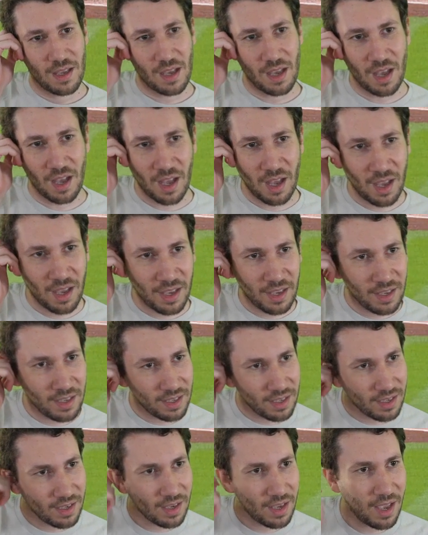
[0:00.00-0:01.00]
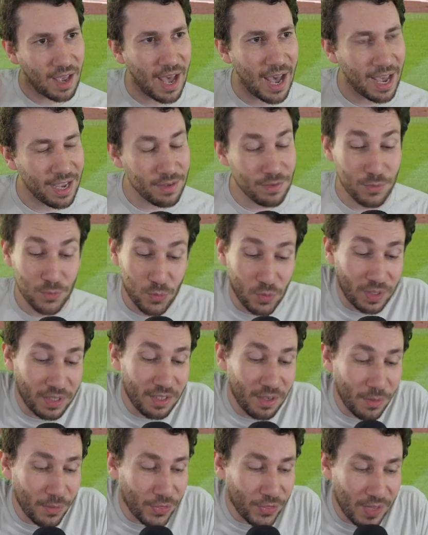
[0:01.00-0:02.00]
I really
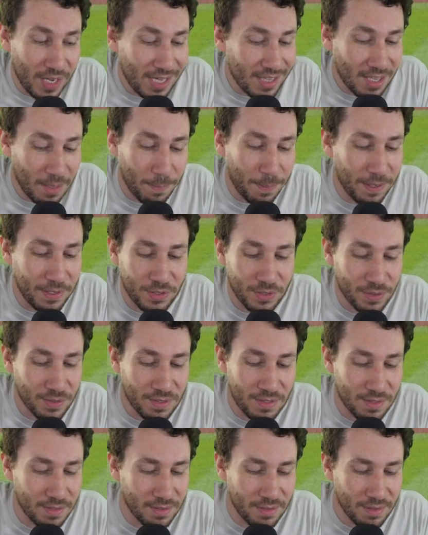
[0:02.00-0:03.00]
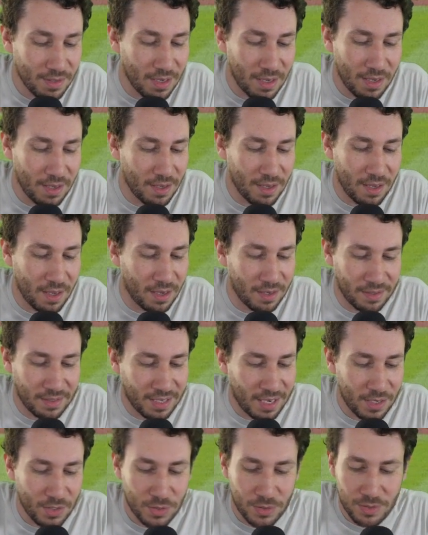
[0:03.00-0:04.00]
don't think that pitchers and
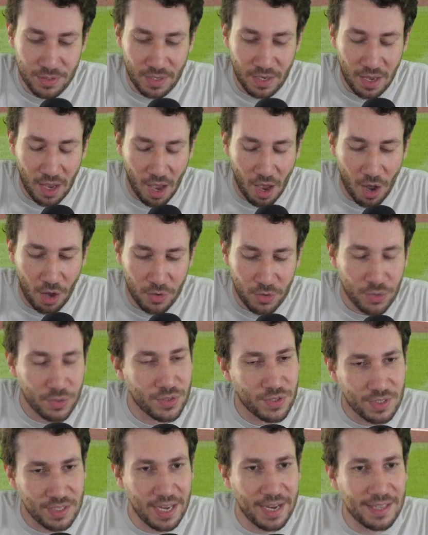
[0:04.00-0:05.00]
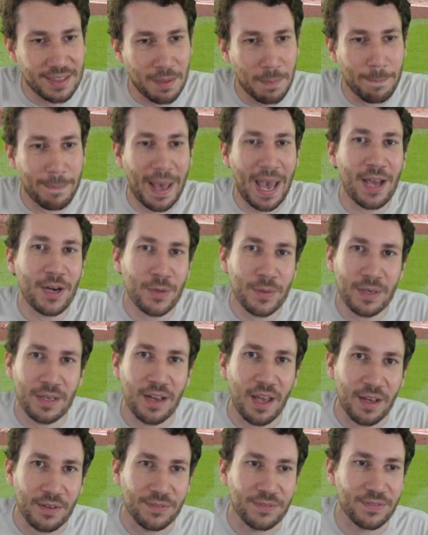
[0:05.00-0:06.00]
catchers understand the batter
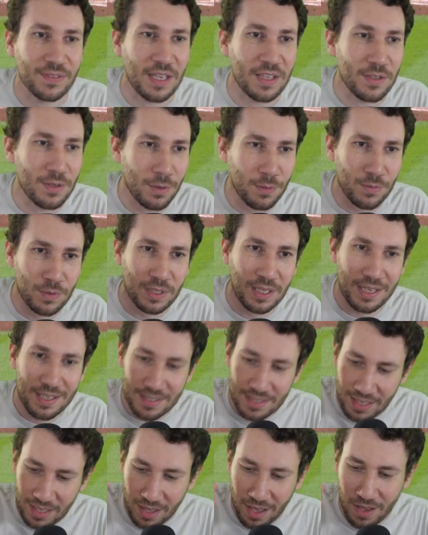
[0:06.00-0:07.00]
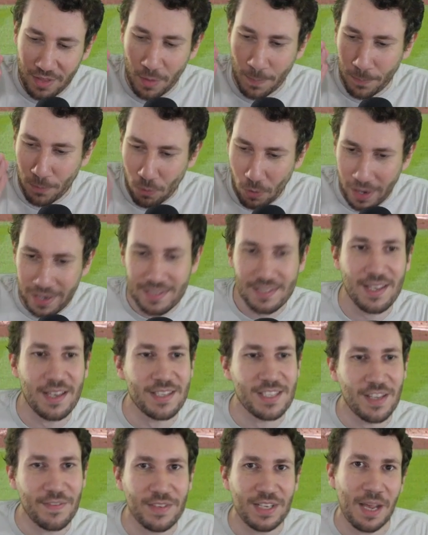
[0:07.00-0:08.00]
enough, and they don't realize like the
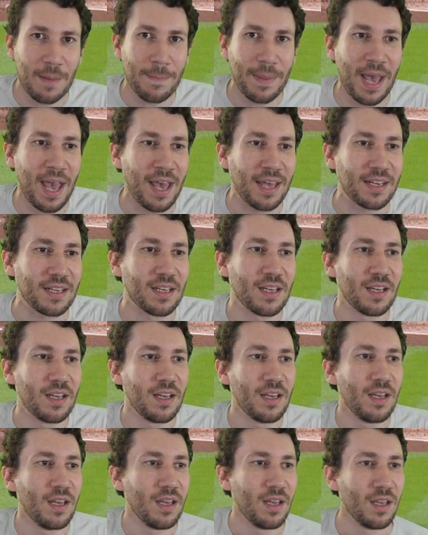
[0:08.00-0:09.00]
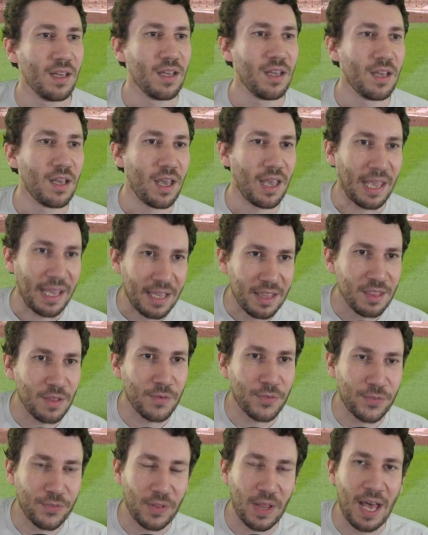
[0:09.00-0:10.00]
process of an at bat in the
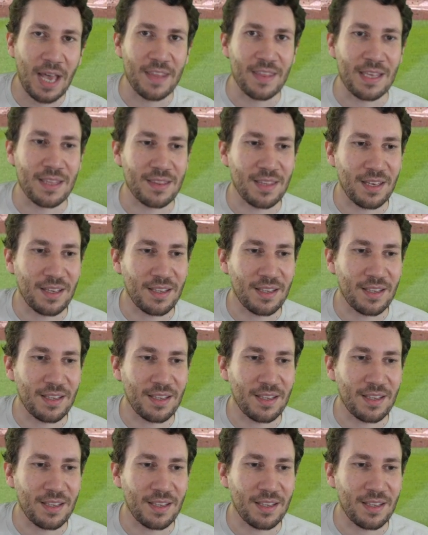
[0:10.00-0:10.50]
fly.